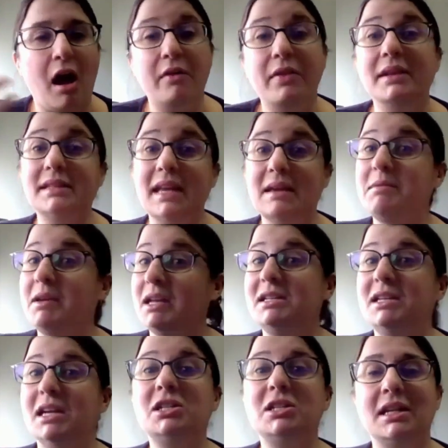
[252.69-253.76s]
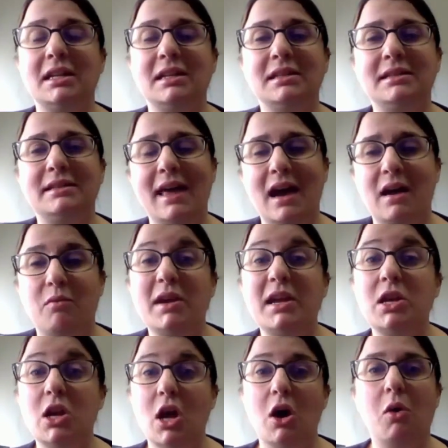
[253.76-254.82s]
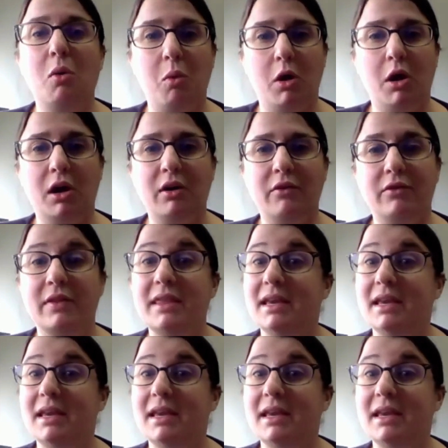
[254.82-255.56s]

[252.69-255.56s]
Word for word: are the same conditions that we know work